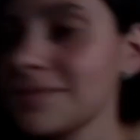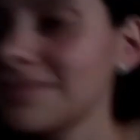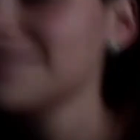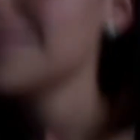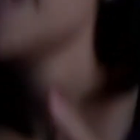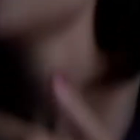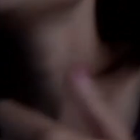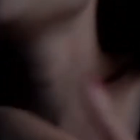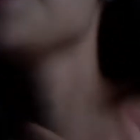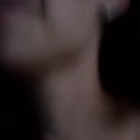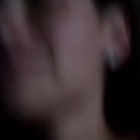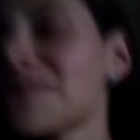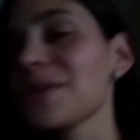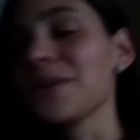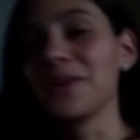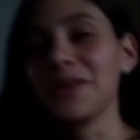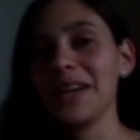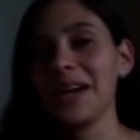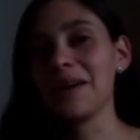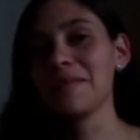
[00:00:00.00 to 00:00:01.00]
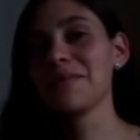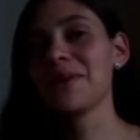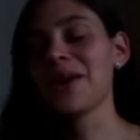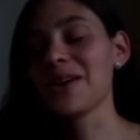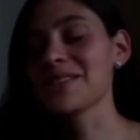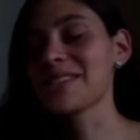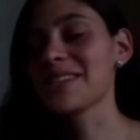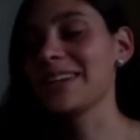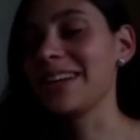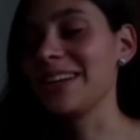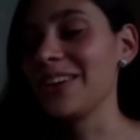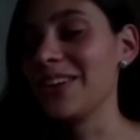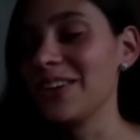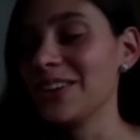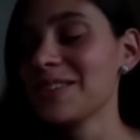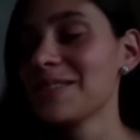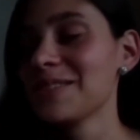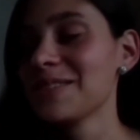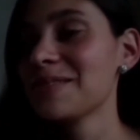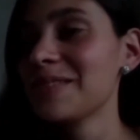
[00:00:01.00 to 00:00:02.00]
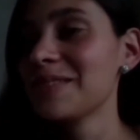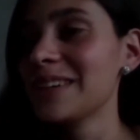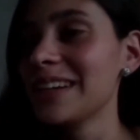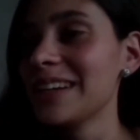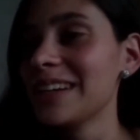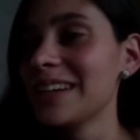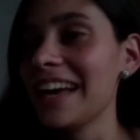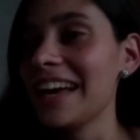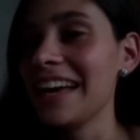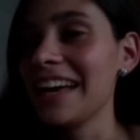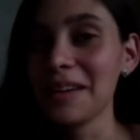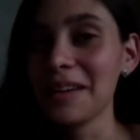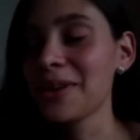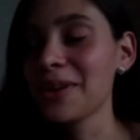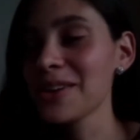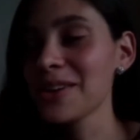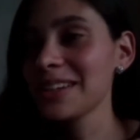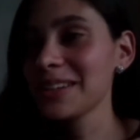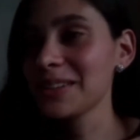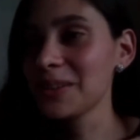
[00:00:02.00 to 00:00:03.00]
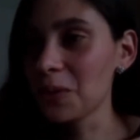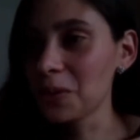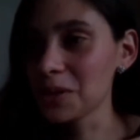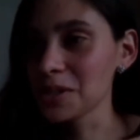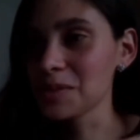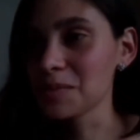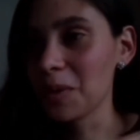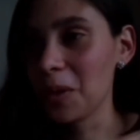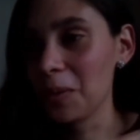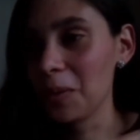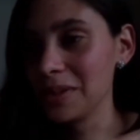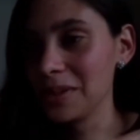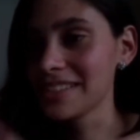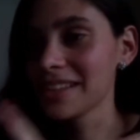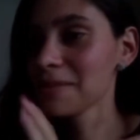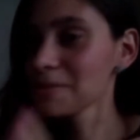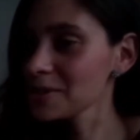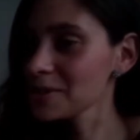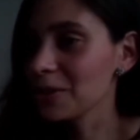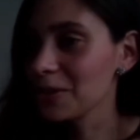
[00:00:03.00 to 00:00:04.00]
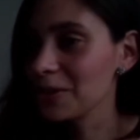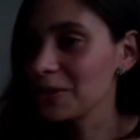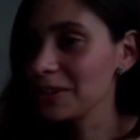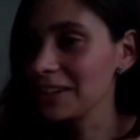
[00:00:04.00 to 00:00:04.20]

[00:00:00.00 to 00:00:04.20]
I'm sorry, I'm pausing a lot, and I'm pausing in the worst moments. I'm sorry.